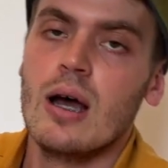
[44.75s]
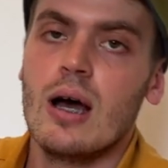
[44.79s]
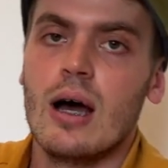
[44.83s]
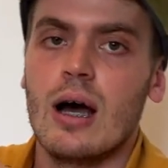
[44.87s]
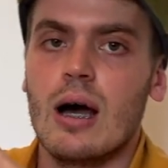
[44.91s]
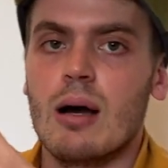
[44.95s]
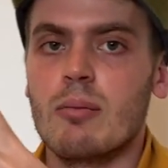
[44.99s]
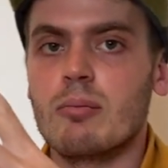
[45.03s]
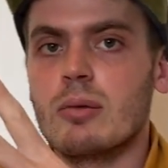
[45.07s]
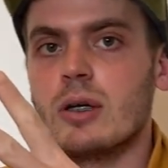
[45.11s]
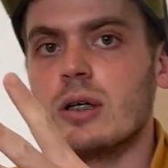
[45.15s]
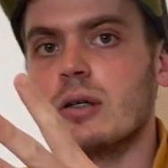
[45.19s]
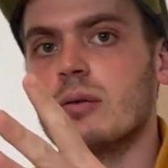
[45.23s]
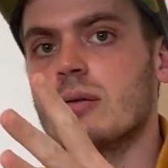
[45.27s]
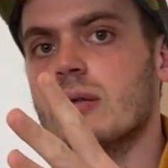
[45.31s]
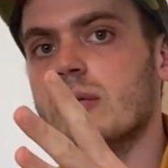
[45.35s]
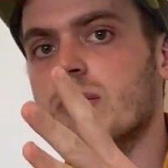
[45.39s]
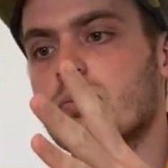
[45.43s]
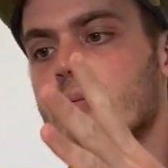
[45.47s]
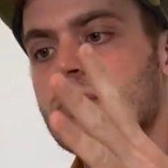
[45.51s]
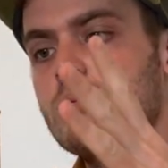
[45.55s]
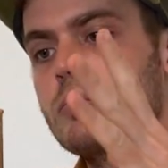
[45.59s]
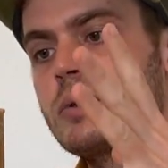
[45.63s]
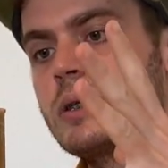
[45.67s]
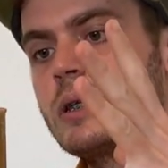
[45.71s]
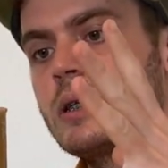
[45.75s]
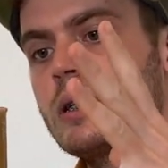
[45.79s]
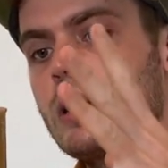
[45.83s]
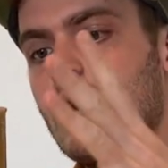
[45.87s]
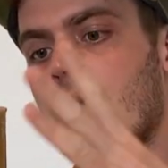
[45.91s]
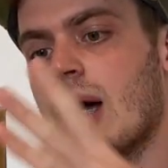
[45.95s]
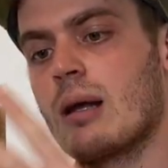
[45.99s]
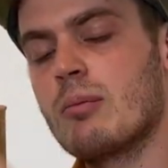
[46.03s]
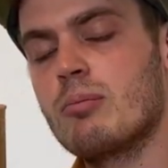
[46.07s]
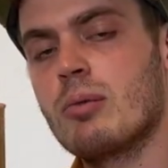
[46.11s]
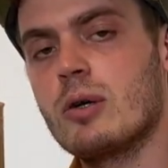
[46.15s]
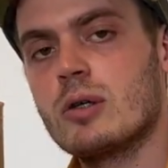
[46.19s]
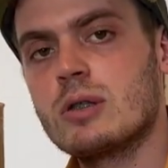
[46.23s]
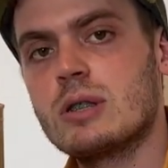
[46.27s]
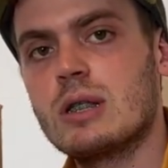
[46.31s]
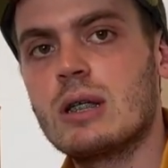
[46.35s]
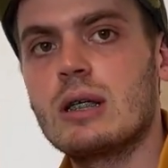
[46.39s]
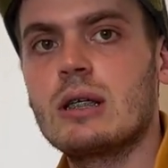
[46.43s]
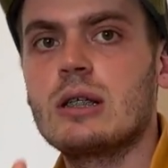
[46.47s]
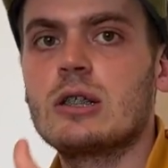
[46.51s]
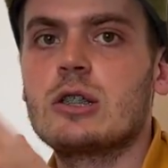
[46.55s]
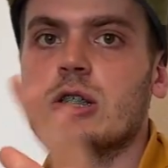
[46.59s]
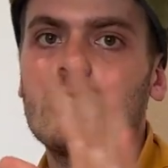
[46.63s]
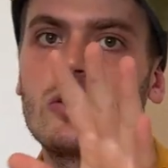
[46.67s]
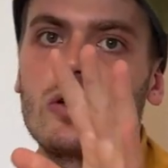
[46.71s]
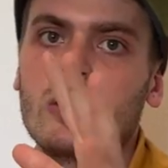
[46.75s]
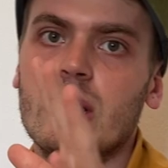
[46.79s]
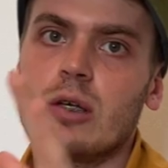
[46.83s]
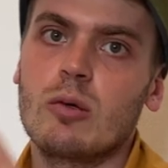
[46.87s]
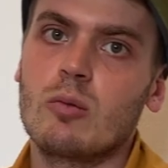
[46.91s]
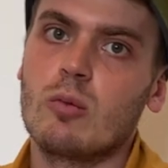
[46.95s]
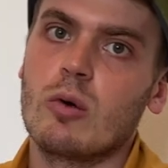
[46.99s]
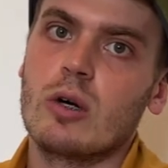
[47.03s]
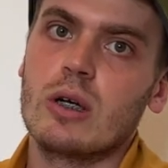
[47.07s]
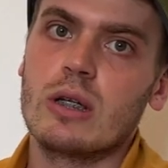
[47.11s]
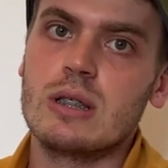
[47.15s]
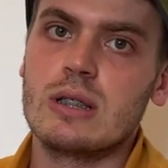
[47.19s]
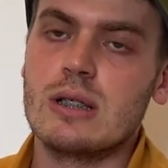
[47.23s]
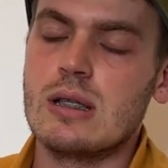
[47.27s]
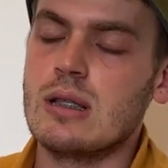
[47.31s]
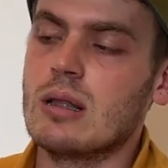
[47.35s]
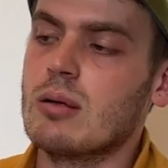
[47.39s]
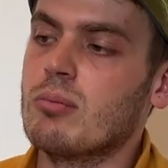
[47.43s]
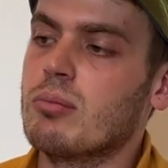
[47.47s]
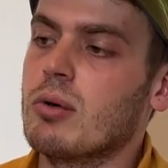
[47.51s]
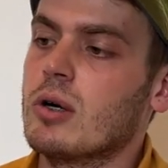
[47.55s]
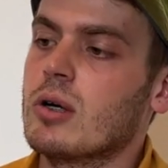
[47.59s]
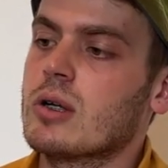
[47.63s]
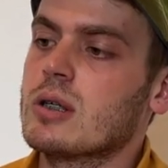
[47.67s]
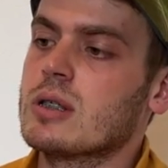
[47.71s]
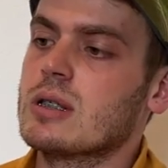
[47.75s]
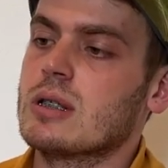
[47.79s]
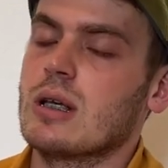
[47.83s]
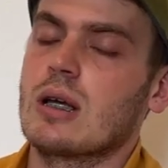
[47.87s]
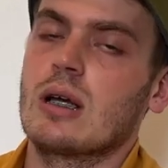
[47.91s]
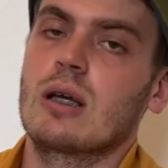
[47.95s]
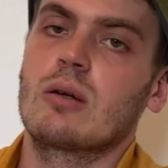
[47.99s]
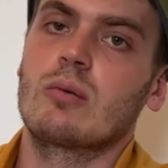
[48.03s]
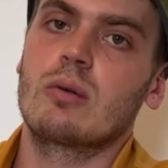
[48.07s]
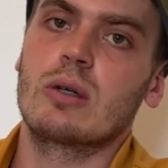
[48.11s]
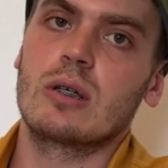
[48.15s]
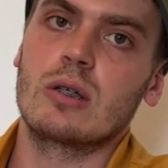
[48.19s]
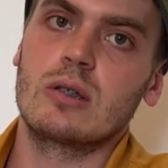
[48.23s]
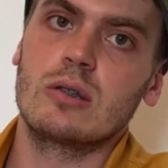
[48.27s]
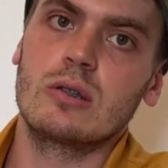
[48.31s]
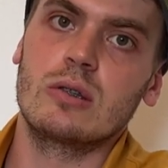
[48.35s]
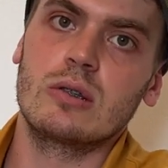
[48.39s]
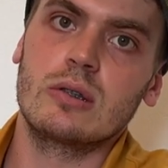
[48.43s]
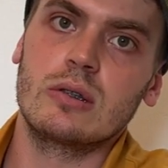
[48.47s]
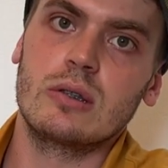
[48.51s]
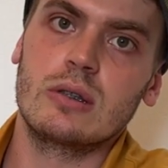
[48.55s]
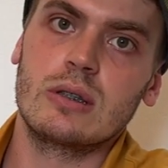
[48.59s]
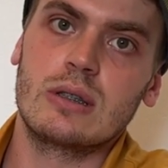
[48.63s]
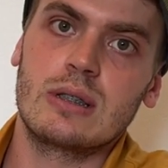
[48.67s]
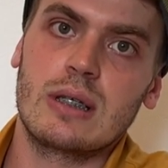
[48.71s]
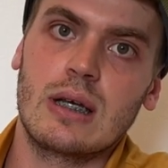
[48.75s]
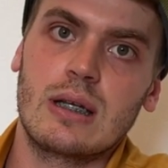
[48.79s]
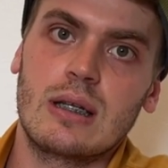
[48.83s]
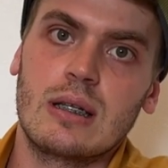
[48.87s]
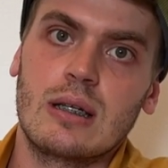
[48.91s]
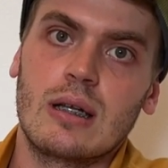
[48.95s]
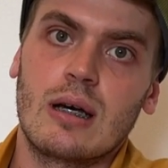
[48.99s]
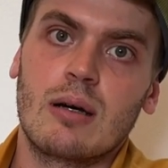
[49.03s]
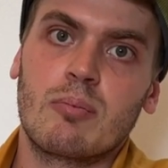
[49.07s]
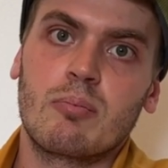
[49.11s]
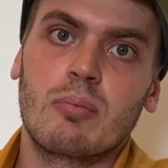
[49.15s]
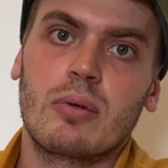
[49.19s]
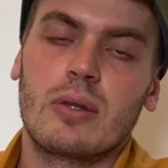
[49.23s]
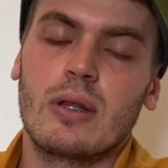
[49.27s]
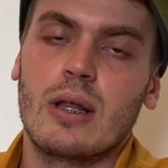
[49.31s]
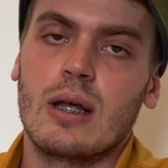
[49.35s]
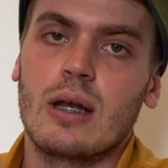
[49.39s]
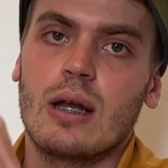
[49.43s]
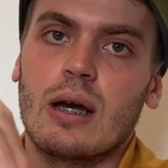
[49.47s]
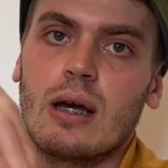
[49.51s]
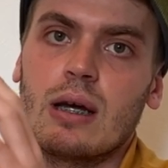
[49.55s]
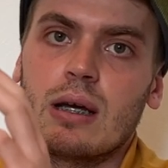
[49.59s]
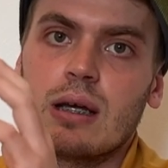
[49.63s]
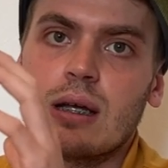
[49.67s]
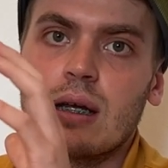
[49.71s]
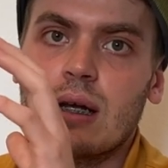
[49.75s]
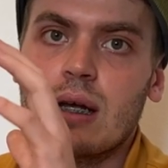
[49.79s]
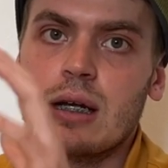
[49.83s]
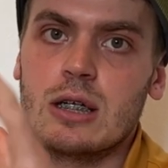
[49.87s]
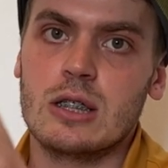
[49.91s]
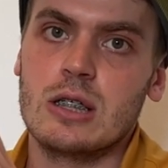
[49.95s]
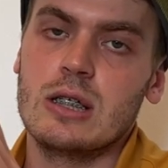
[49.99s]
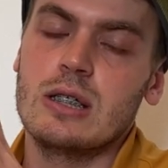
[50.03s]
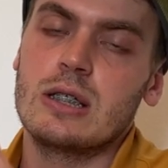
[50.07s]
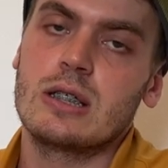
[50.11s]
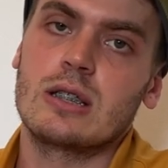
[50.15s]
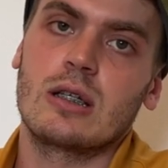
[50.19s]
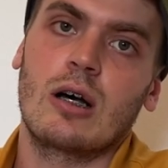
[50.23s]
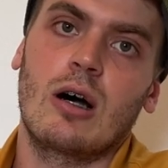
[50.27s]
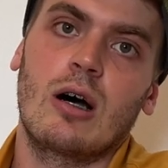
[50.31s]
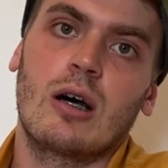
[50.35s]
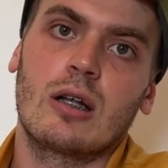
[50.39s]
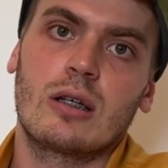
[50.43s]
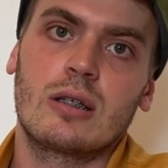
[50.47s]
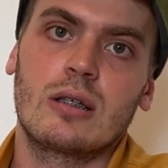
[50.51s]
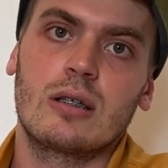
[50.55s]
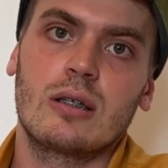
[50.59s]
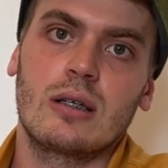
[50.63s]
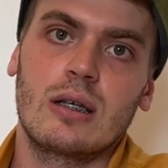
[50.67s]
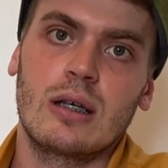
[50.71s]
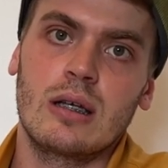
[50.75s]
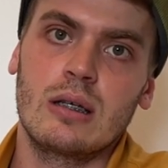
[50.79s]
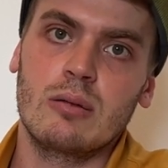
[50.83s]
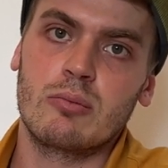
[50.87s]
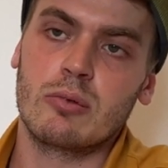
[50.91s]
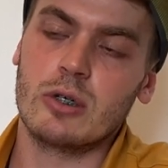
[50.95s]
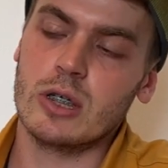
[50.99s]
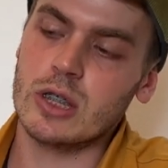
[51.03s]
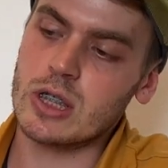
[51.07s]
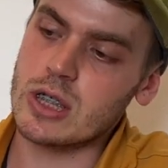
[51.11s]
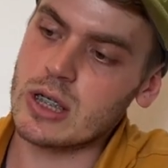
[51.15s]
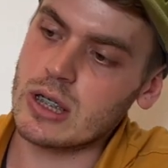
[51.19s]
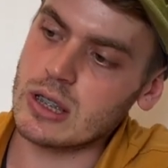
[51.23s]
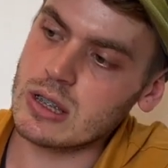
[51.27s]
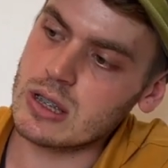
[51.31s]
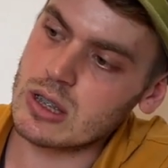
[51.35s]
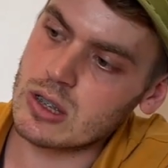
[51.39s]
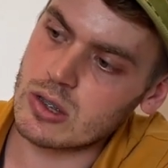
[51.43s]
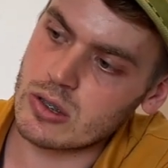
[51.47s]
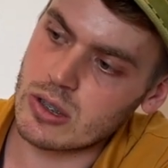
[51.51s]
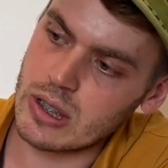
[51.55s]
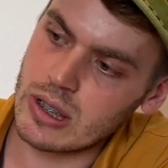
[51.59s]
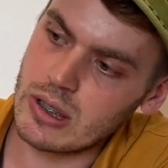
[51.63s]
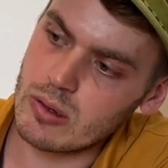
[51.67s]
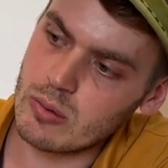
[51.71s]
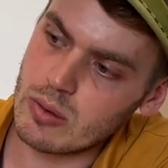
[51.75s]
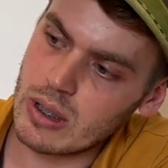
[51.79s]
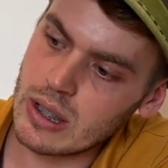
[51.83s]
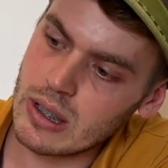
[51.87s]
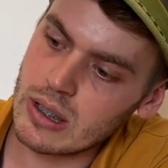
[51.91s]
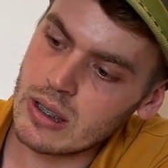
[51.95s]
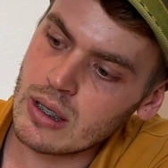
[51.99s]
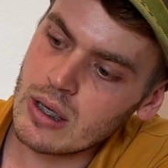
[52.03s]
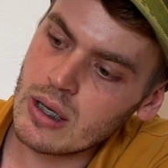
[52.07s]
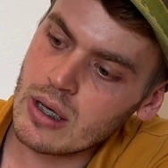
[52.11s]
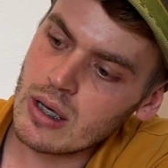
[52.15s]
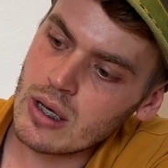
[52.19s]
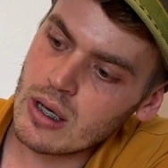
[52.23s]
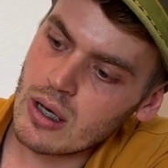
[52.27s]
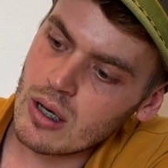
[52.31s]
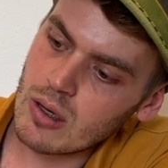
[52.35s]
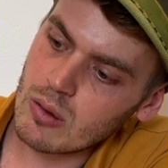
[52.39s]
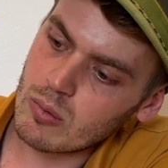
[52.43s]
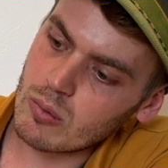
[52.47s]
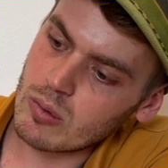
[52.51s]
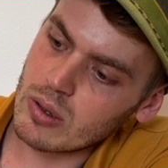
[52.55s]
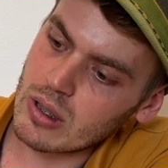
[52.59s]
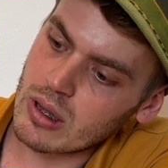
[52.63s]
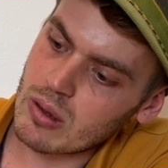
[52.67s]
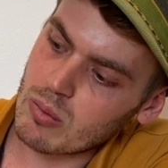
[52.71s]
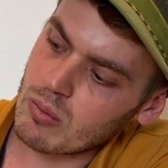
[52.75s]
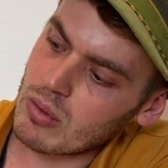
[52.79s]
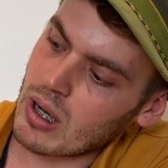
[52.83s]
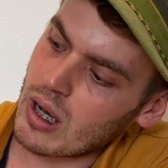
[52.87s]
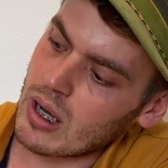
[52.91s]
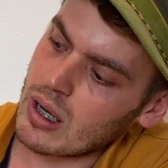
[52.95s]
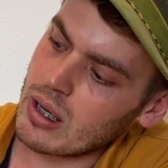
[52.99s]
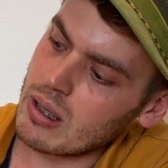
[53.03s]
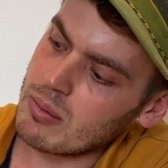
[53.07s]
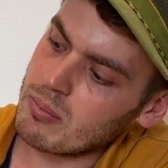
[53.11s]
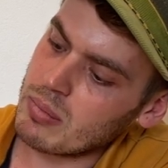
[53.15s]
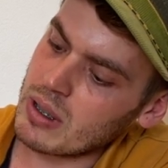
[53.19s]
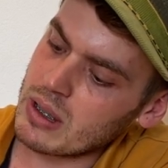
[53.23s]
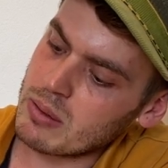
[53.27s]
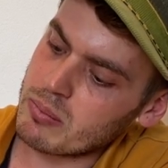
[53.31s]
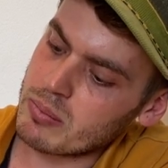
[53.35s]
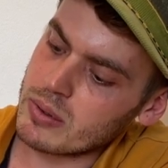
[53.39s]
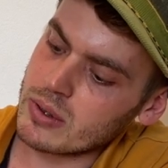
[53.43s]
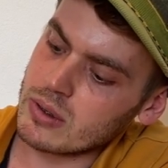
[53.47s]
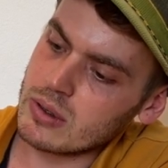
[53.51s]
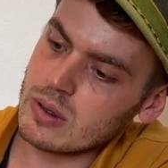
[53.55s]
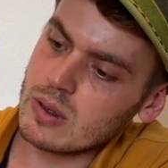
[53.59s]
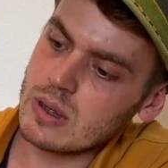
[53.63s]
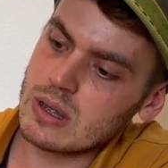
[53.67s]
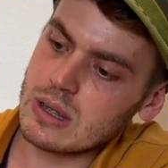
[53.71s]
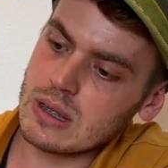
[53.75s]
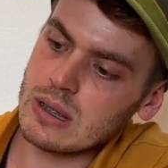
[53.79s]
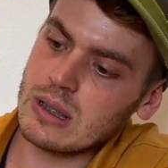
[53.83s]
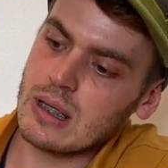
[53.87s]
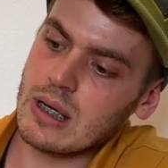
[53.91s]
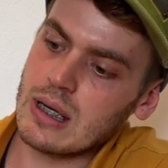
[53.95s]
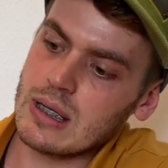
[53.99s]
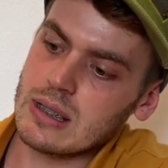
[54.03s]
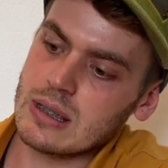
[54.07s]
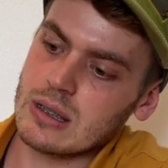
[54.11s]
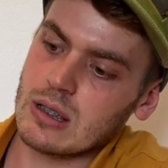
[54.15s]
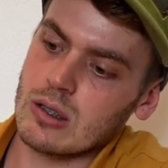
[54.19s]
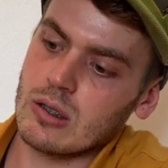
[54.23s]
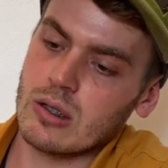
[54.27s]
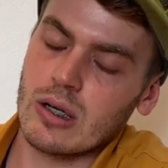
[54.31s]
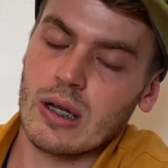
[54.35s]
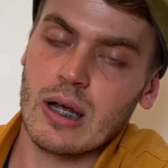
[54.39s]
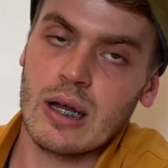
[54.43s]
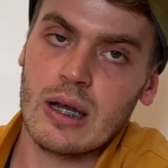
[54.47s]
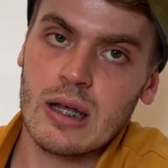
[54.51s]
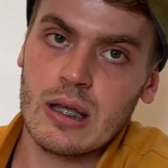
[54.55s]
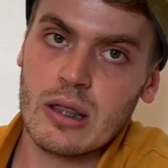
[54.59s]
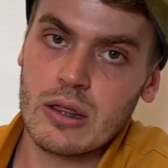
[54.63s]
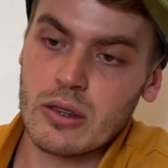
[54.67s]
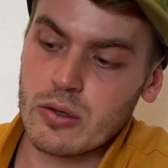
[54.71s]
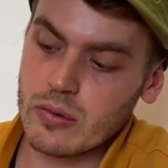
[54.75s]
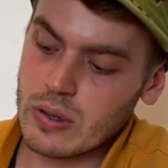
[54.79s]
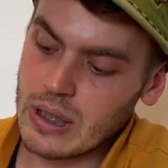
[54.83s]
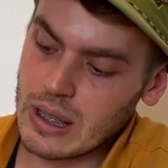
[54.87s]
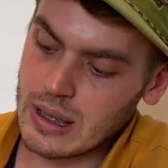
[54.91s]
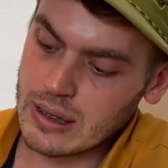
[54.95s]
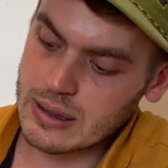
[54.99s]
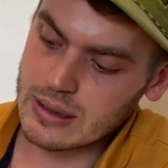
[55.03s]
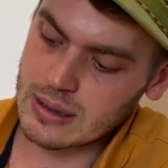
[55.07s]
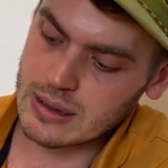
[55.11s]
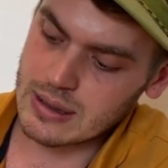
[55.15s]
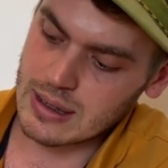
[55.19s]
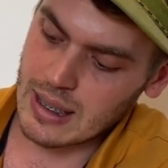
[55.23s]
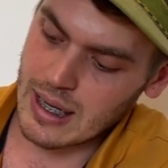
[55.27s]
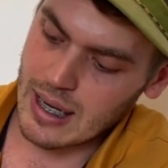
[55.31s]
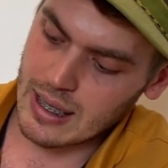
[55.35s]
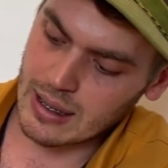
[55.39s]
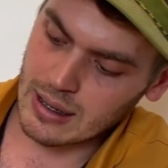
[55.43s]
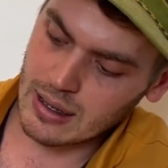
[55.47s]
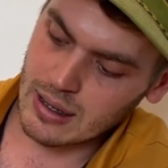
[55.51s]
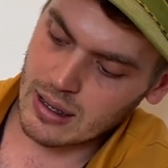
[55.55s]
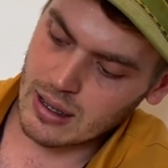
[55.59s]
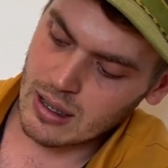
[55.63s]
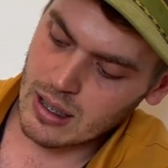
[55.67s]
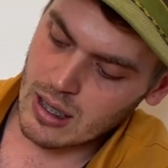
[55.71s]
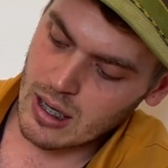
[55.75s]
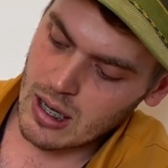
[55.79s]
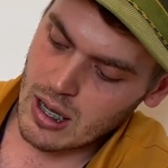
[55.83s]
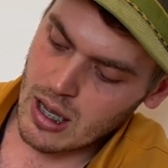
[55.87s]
I'm going to be unboxing it, showing you what is in the box, and we're going to set it up that I can actually start airbrushing straight away with my bait build. It has got a 3-liter tank,